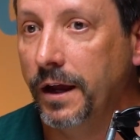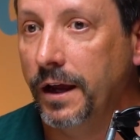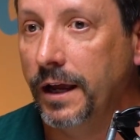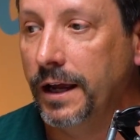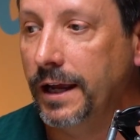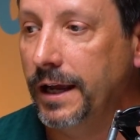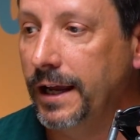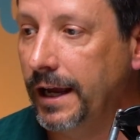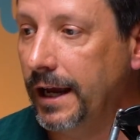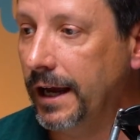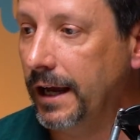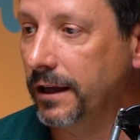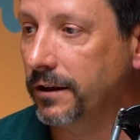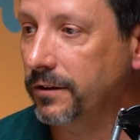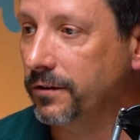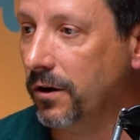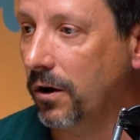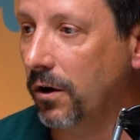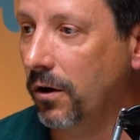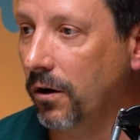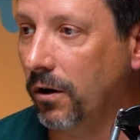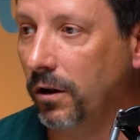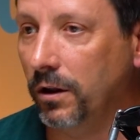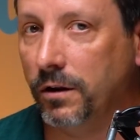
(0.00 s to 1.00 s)
He has
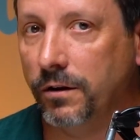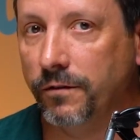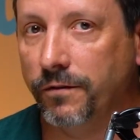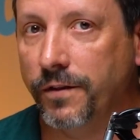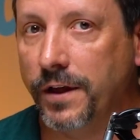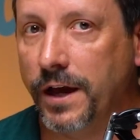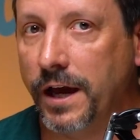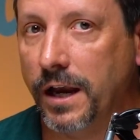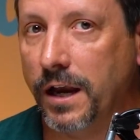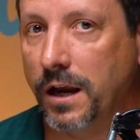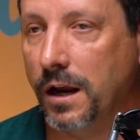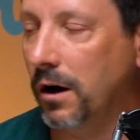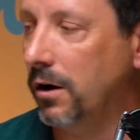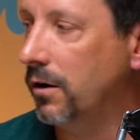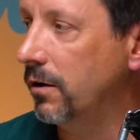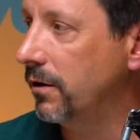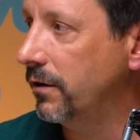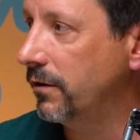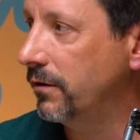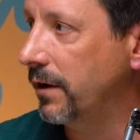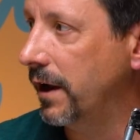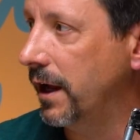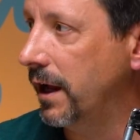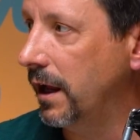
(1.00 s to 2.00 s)
all of that
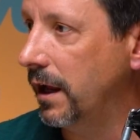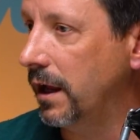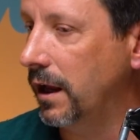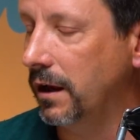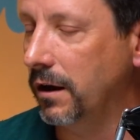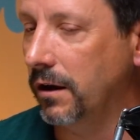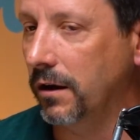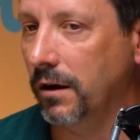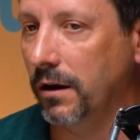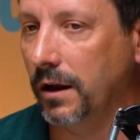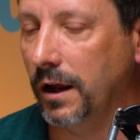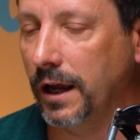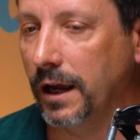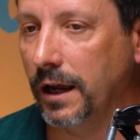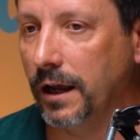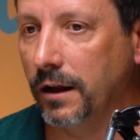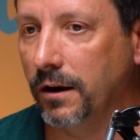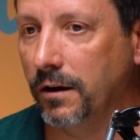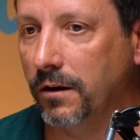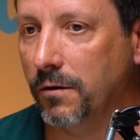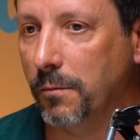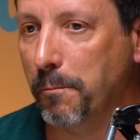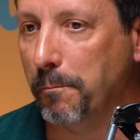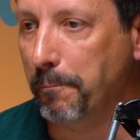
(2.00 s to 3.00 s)
knowledge and
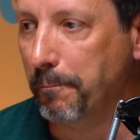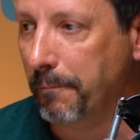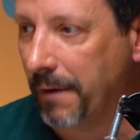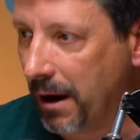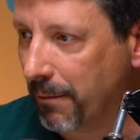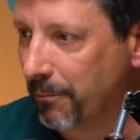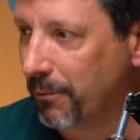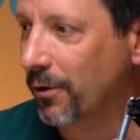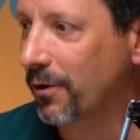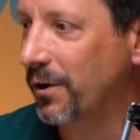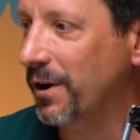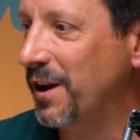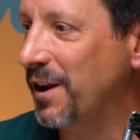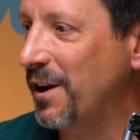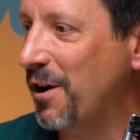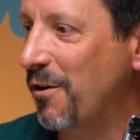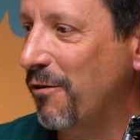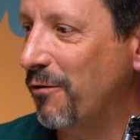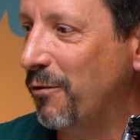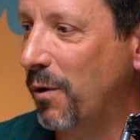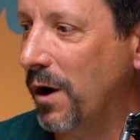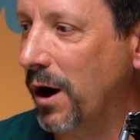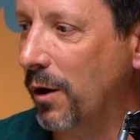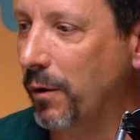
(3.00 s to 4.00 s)
memory of
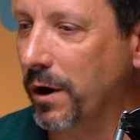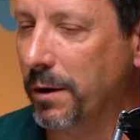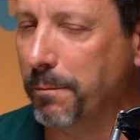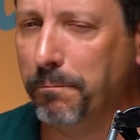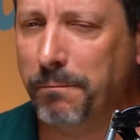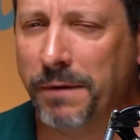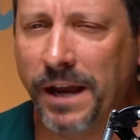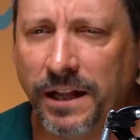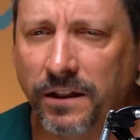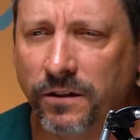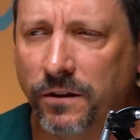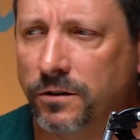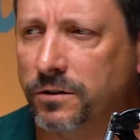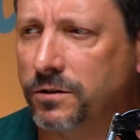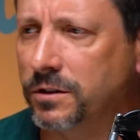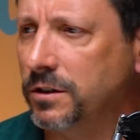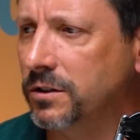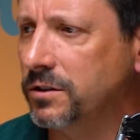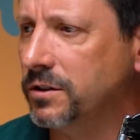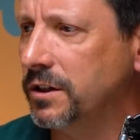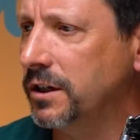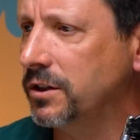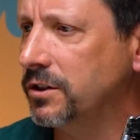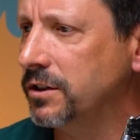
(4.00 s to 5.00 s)
why we made those
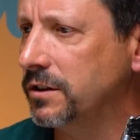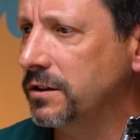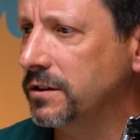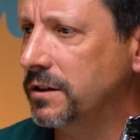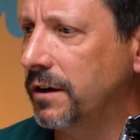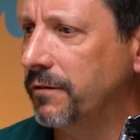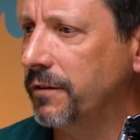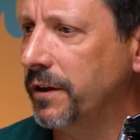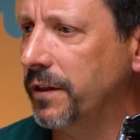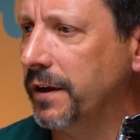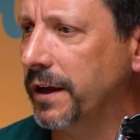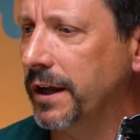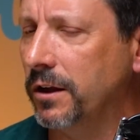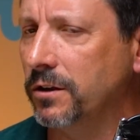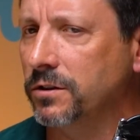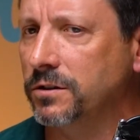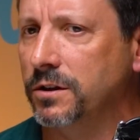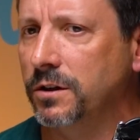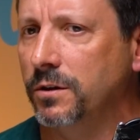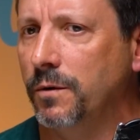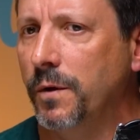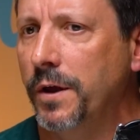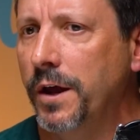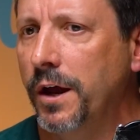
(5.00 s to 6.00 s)
decisions and everything else.
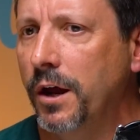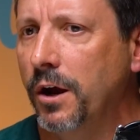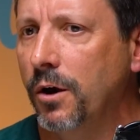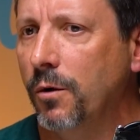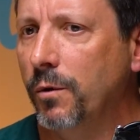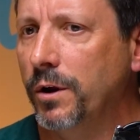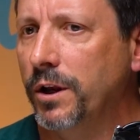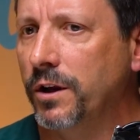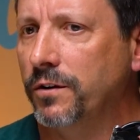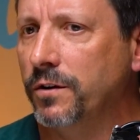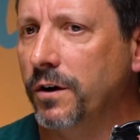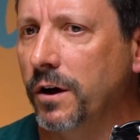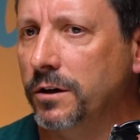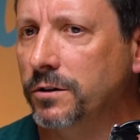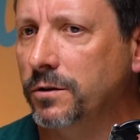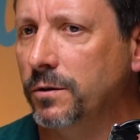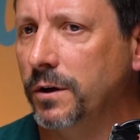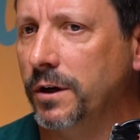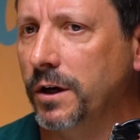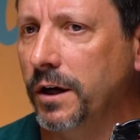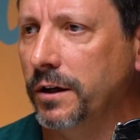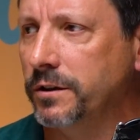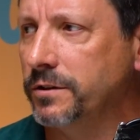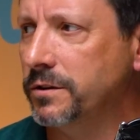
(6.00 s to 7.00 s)
So when you talk to a
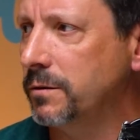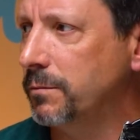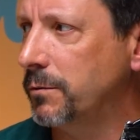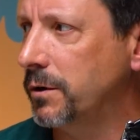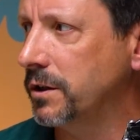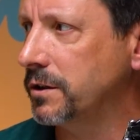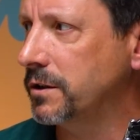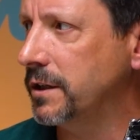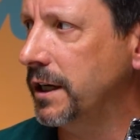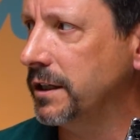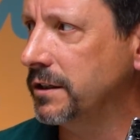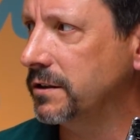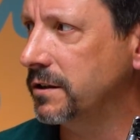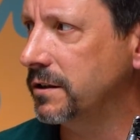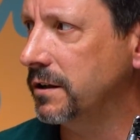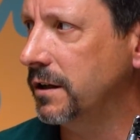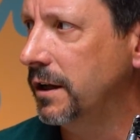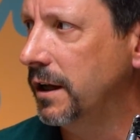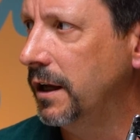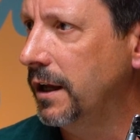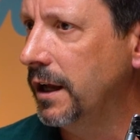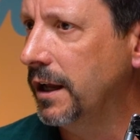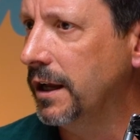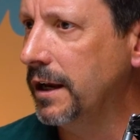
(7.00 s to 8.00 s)
customer, it's
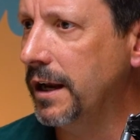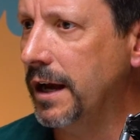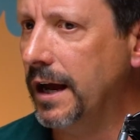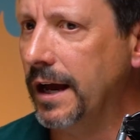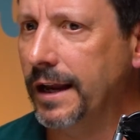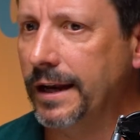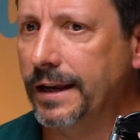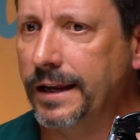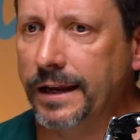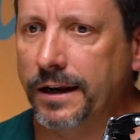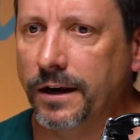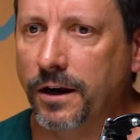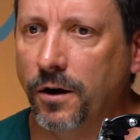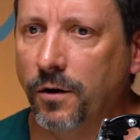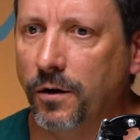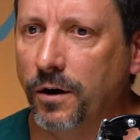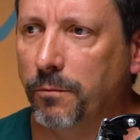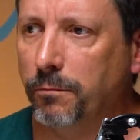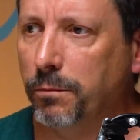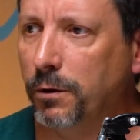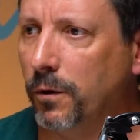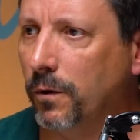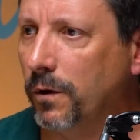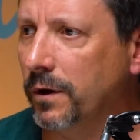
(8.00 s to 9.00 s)
not you know, an
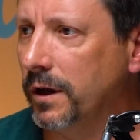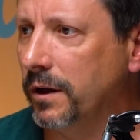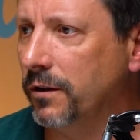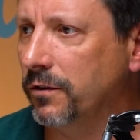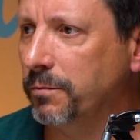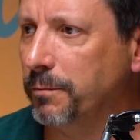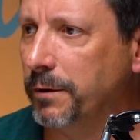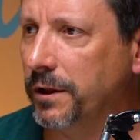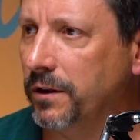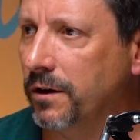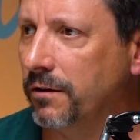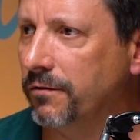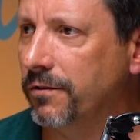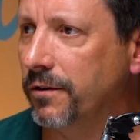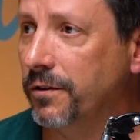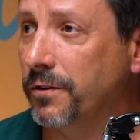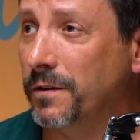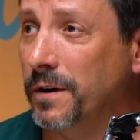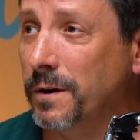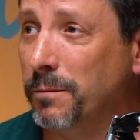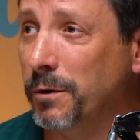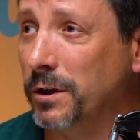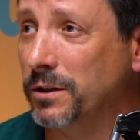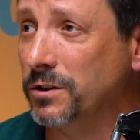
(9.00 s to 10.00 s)
employee who's been there for
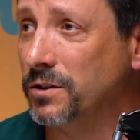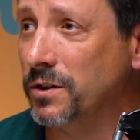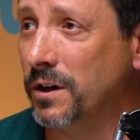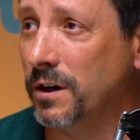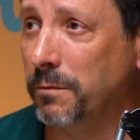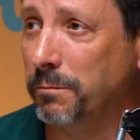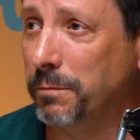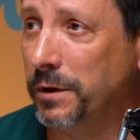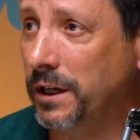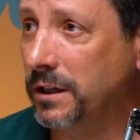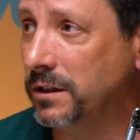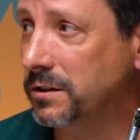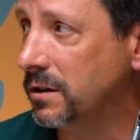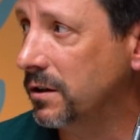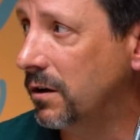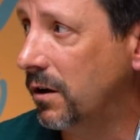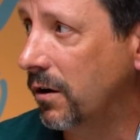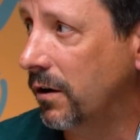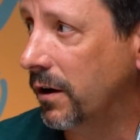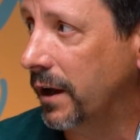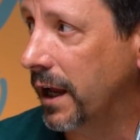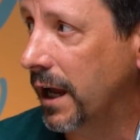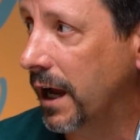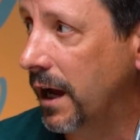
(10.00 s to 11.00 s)
3 months trying to piece it all
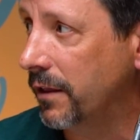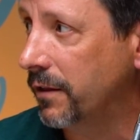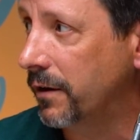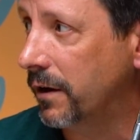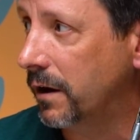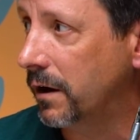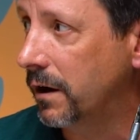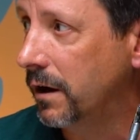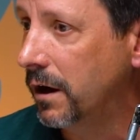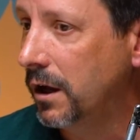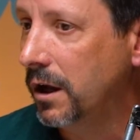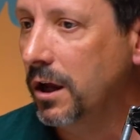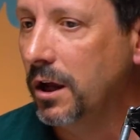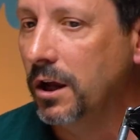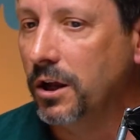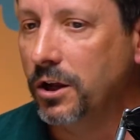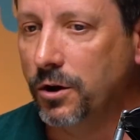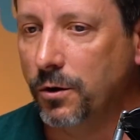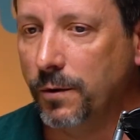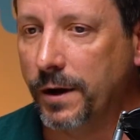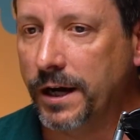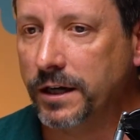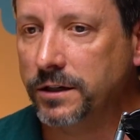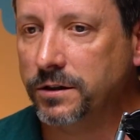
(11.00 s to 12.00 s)
together.
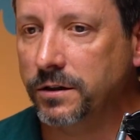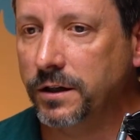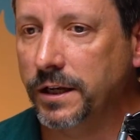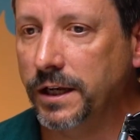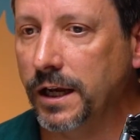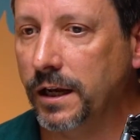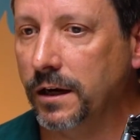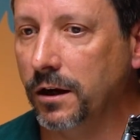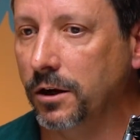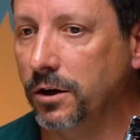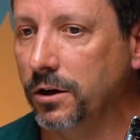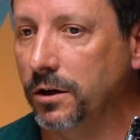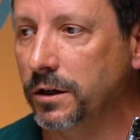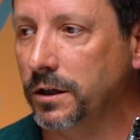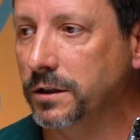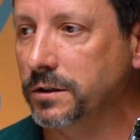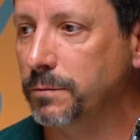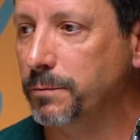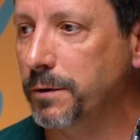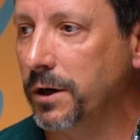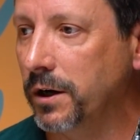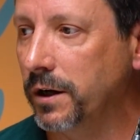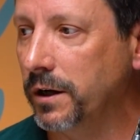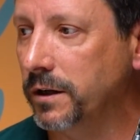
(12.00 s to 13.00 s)
You actually get a good
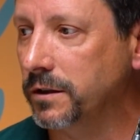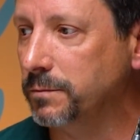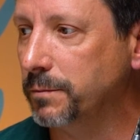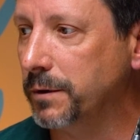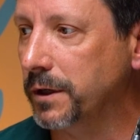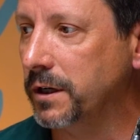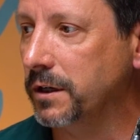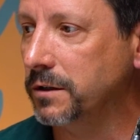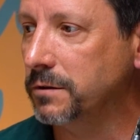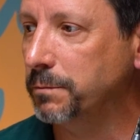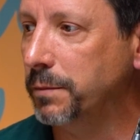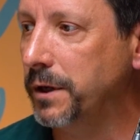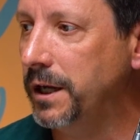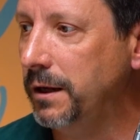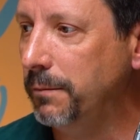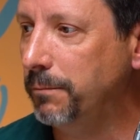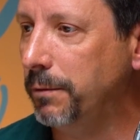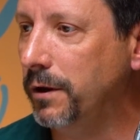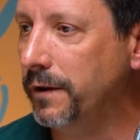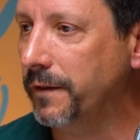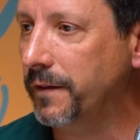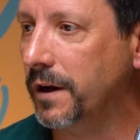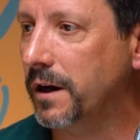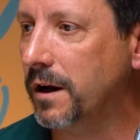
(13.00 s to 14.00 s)
experience because people
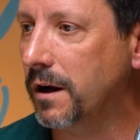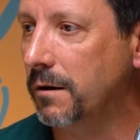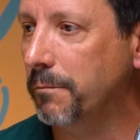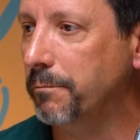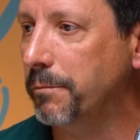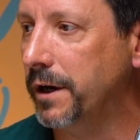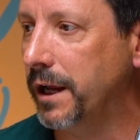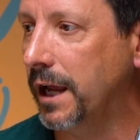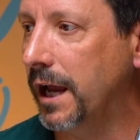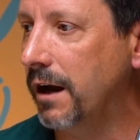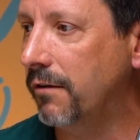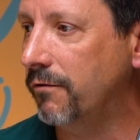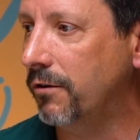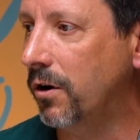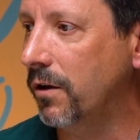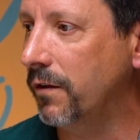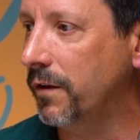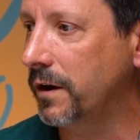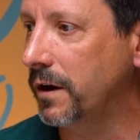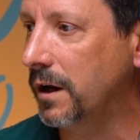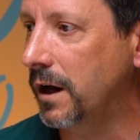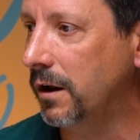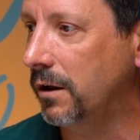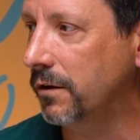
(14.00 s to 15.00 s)
in the company have all the
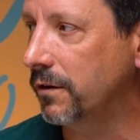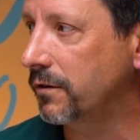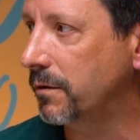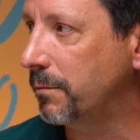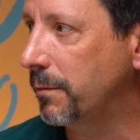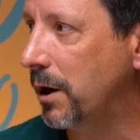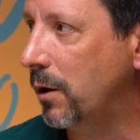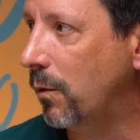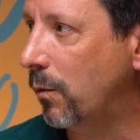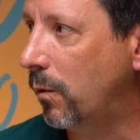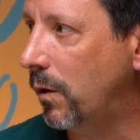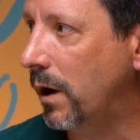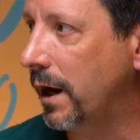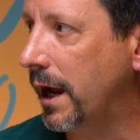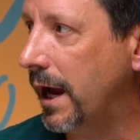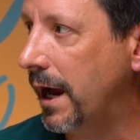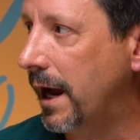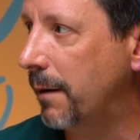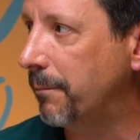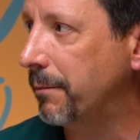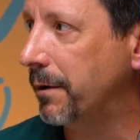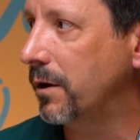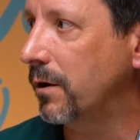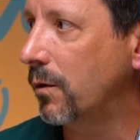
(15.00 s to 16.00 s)
knowledge about what
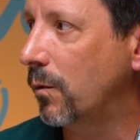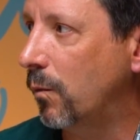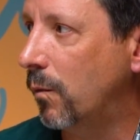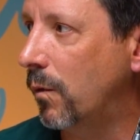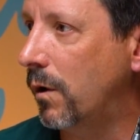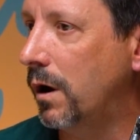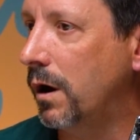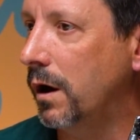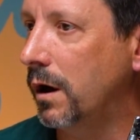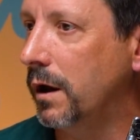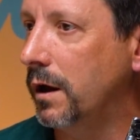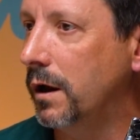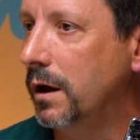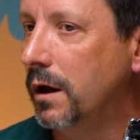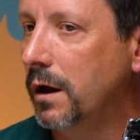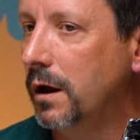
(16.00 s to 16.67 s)
happened and why,